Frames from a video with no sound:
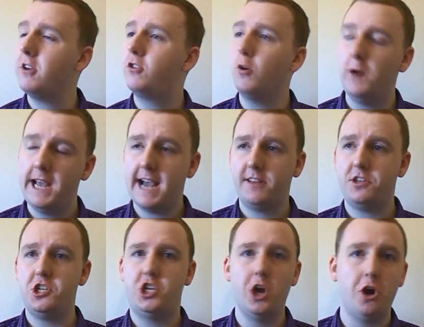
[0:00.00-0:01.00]
because all he
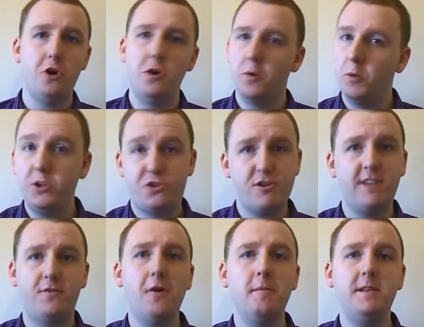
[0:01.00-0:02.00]
had to do was
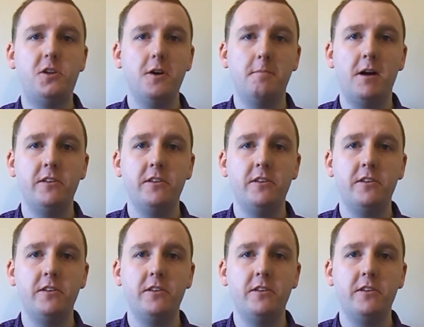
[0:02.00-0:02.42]
transform into a